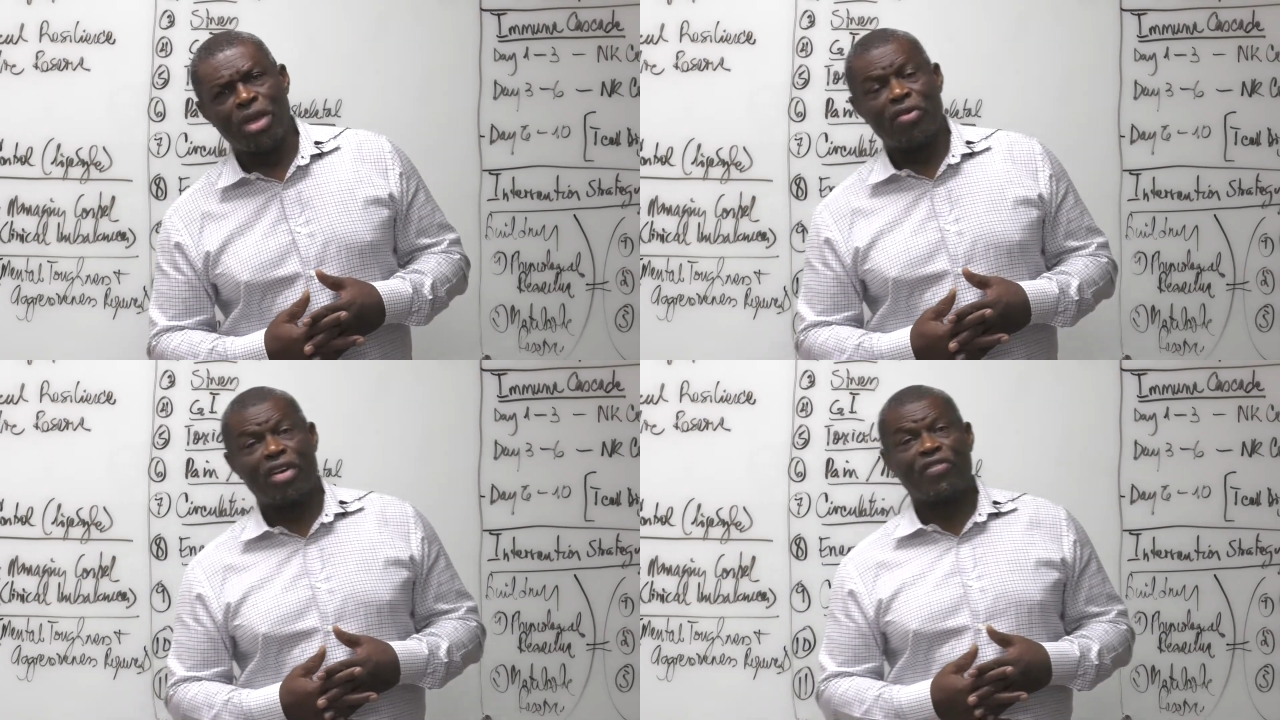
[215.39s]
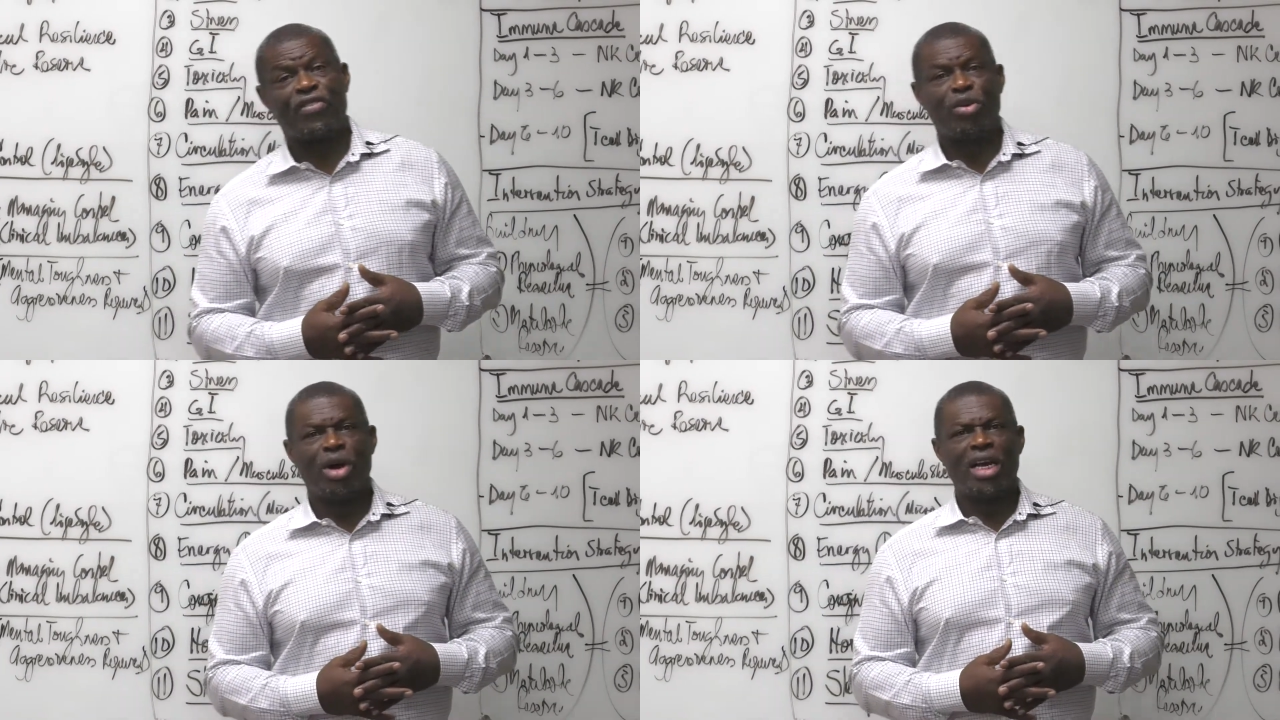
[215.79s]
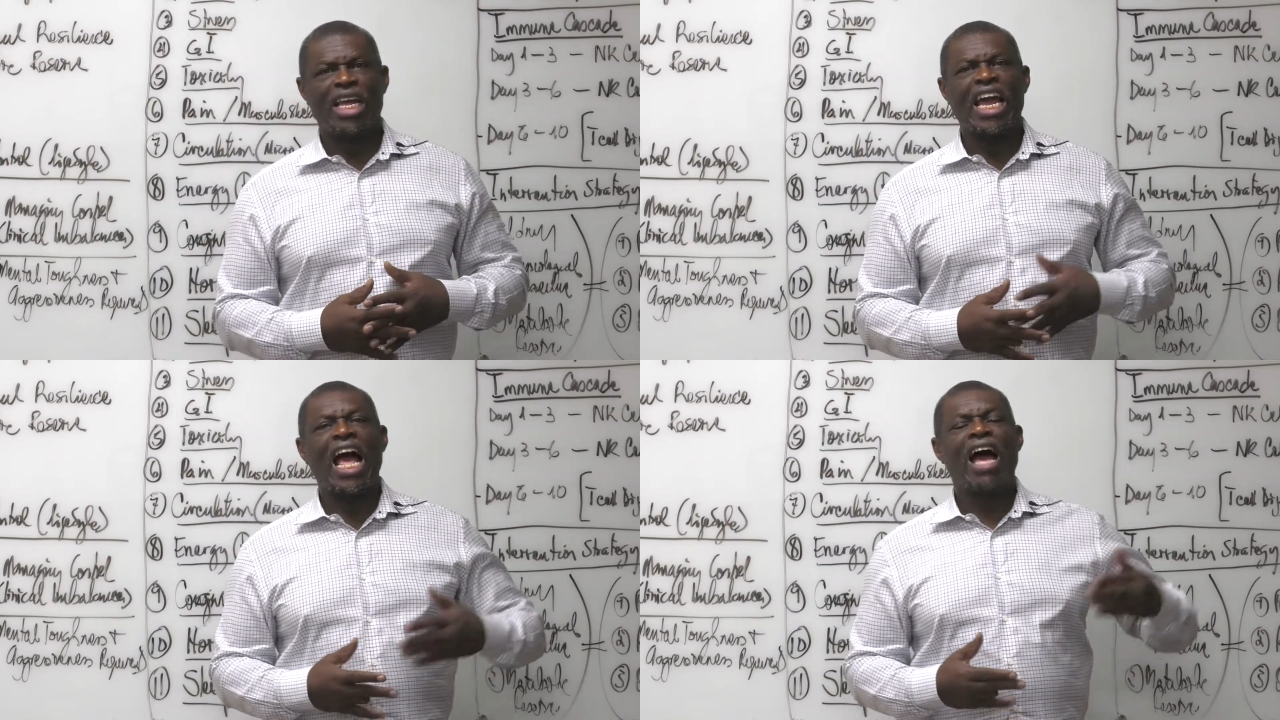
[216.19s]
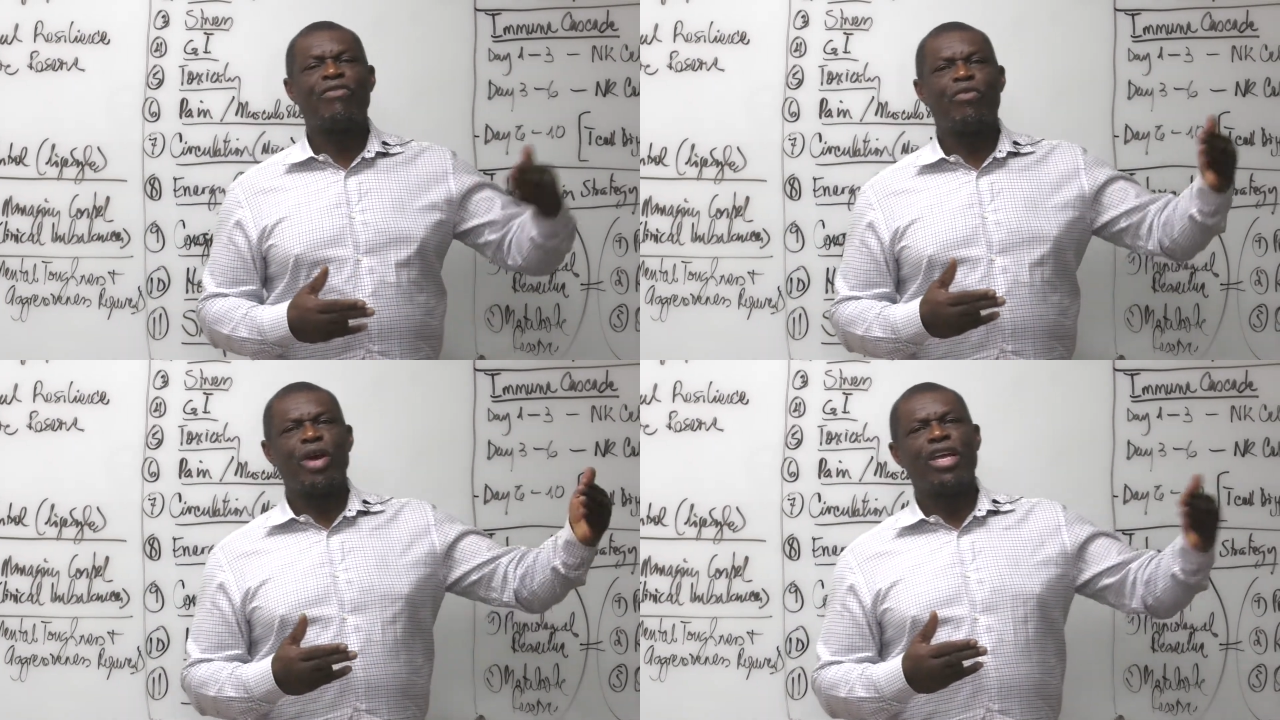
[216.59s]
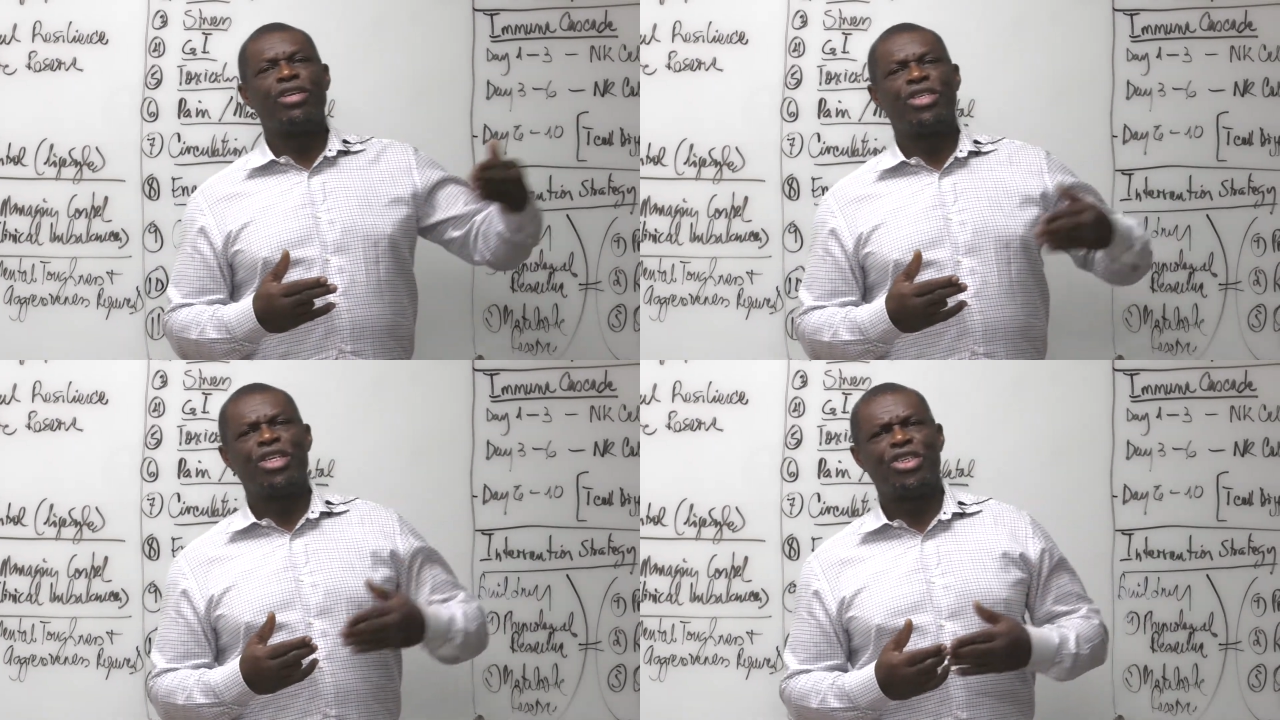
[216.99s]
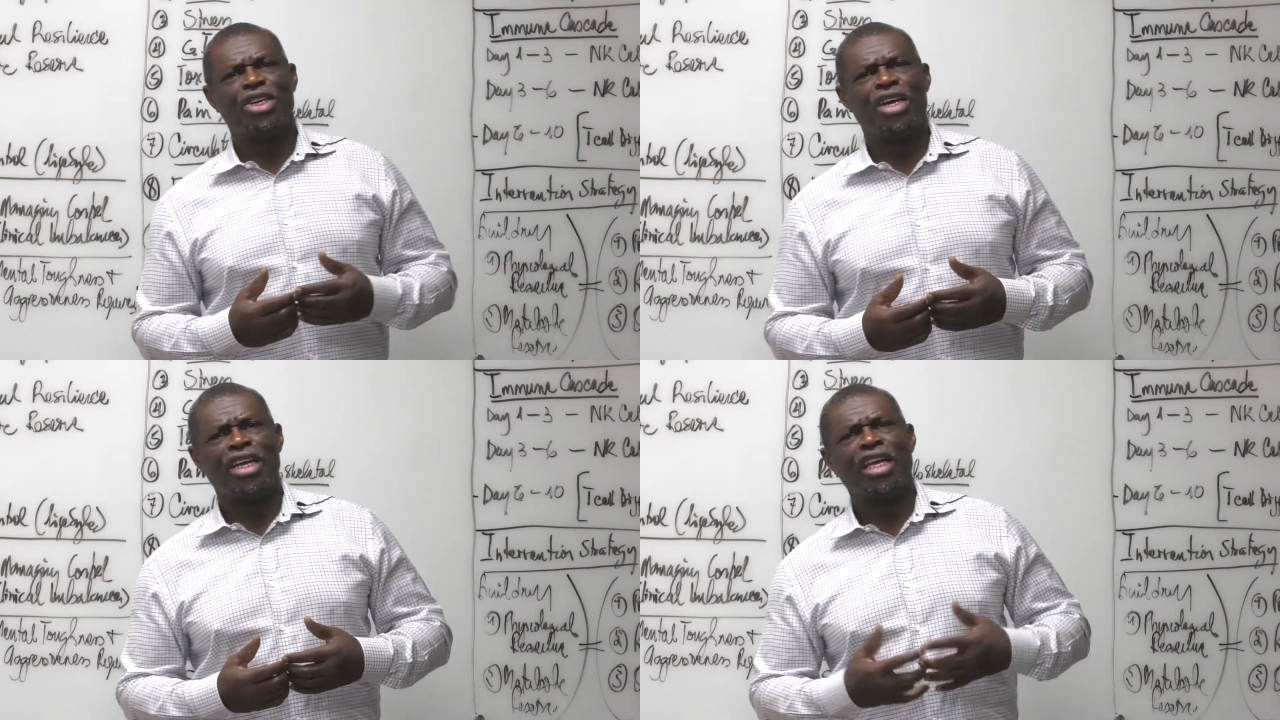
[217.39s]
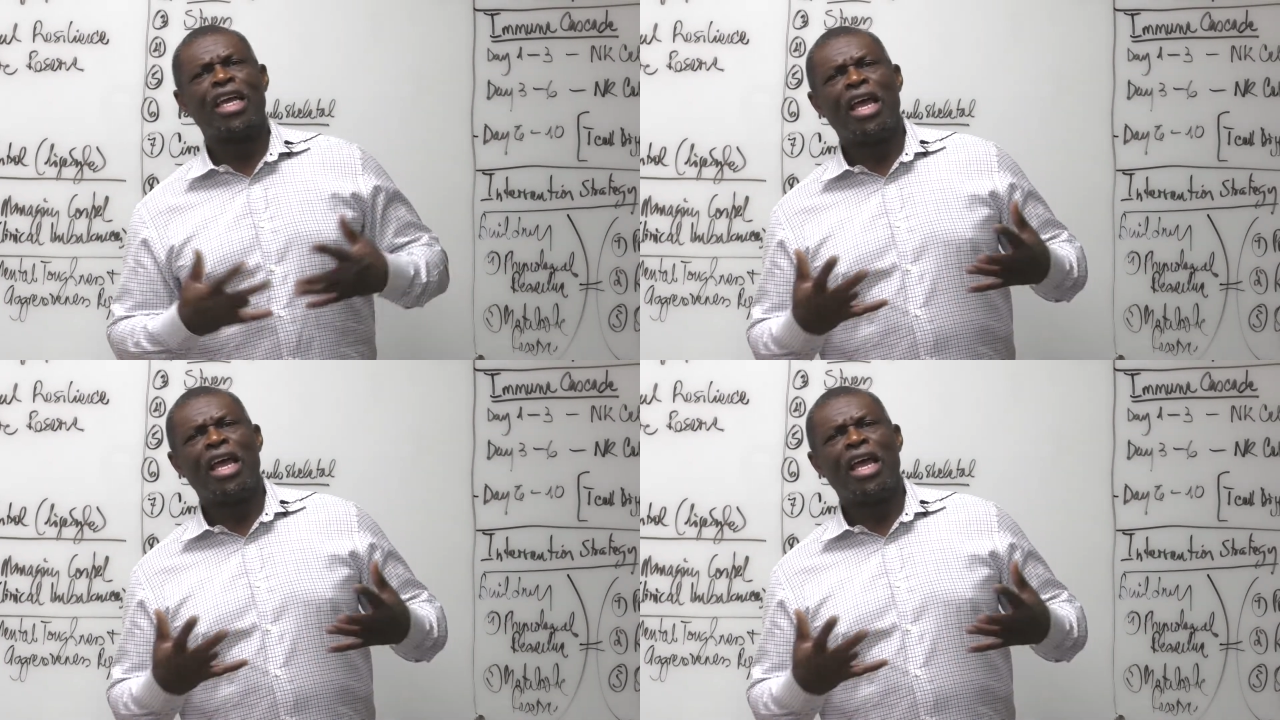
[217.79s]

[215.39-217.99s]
refueling halfway into the journey,